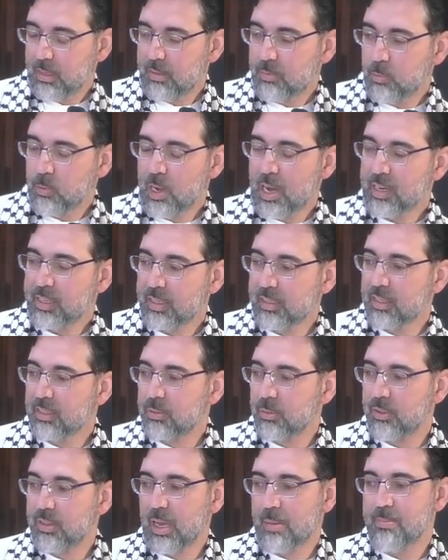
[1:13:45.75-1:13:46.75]
walking us
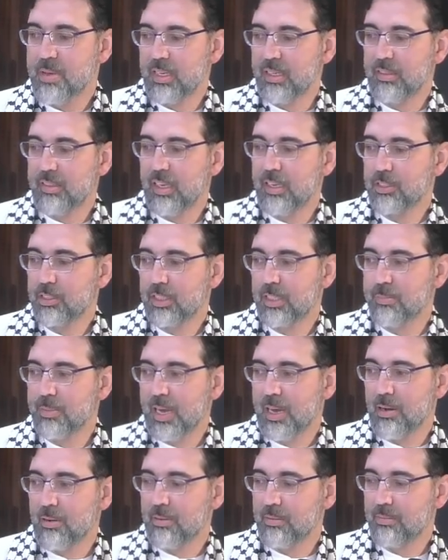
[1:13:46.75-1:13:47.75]
through that meditation
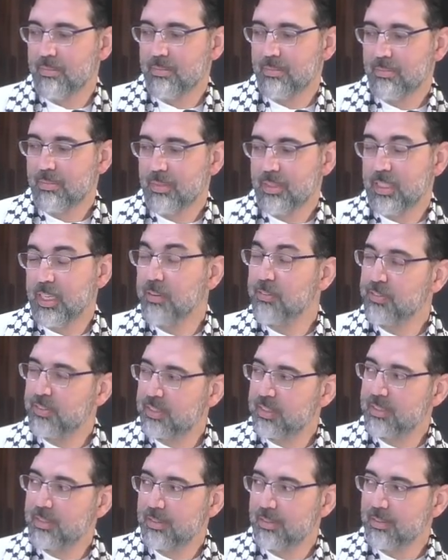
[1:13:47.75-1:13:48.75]
about
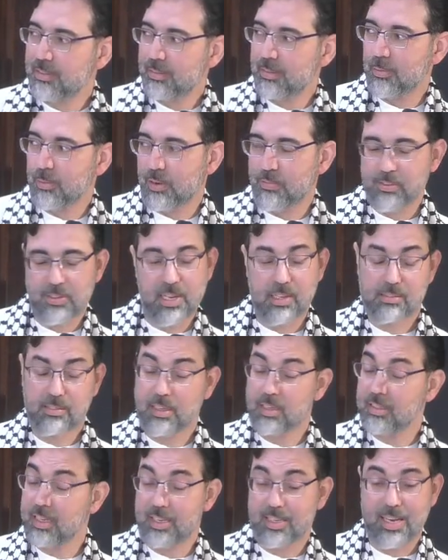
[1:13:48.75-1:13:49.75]
gifts to reflect
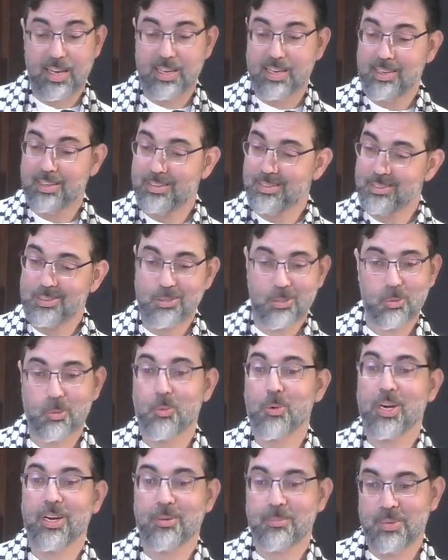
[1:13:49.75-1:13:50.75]
on. And I
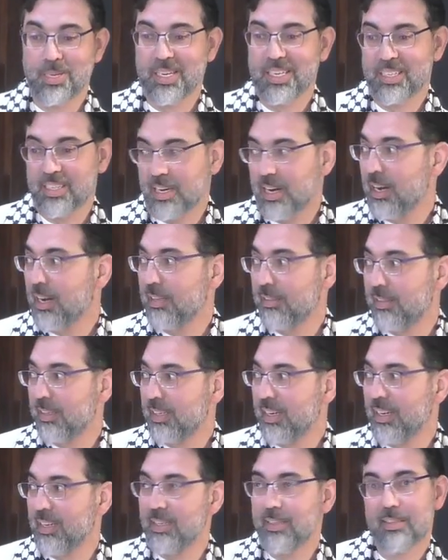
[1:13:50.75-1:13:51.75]
swear by God that
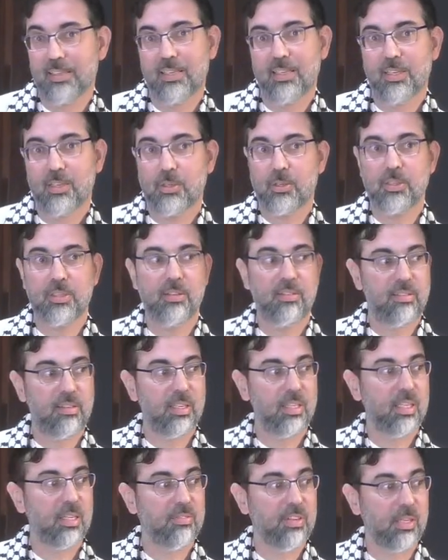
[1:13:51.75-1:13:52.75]
I couldn't
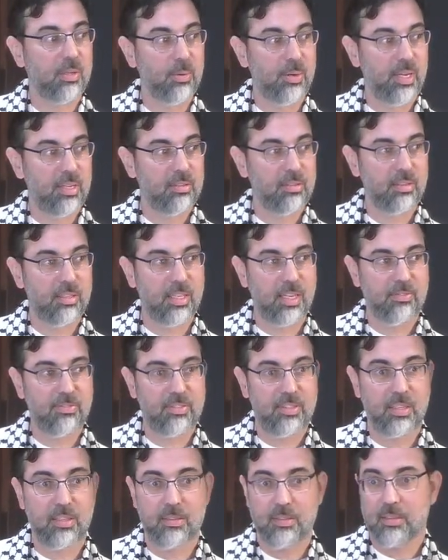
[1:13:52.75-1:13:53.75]
think of a greater gift
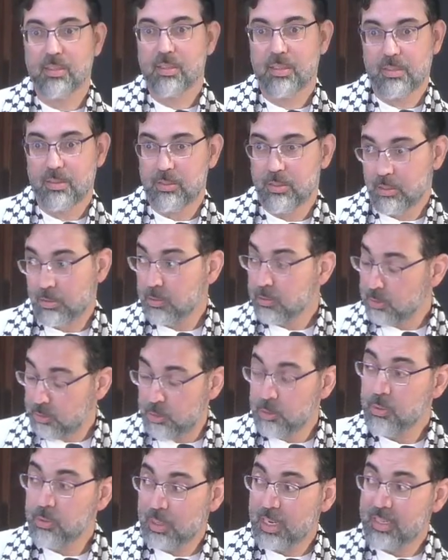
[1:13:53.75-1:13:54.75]
than
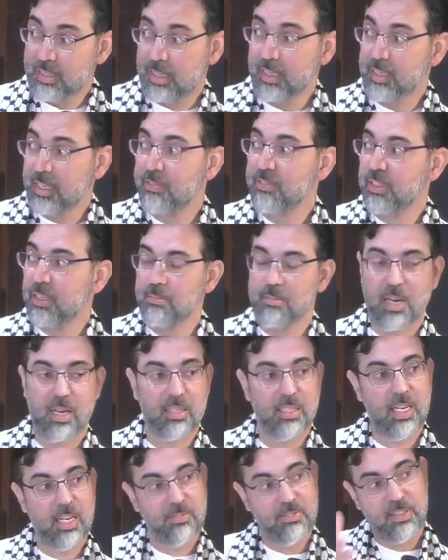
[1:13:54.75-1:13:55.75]
you as a gift in my
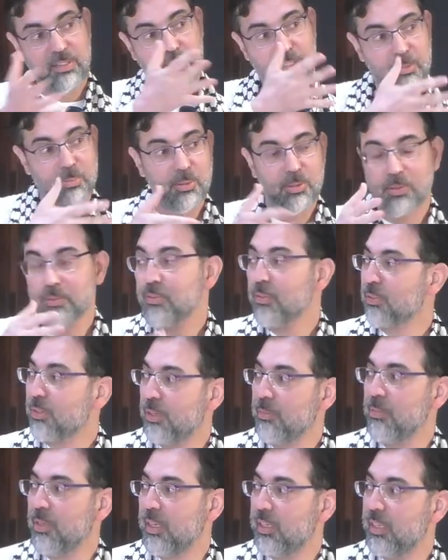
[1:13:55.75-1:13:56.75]
life and this beautiful
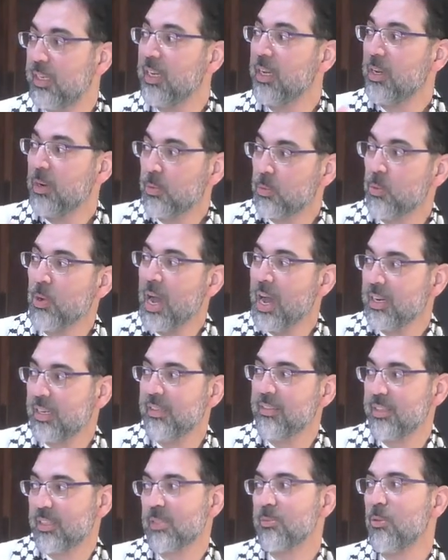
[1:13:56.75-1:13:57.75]
community right
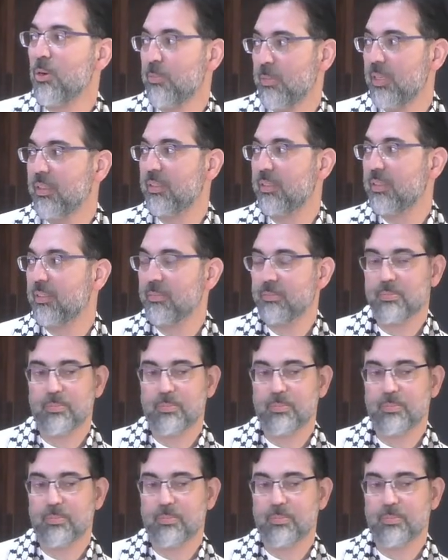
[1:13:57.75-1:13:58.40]
in this moment.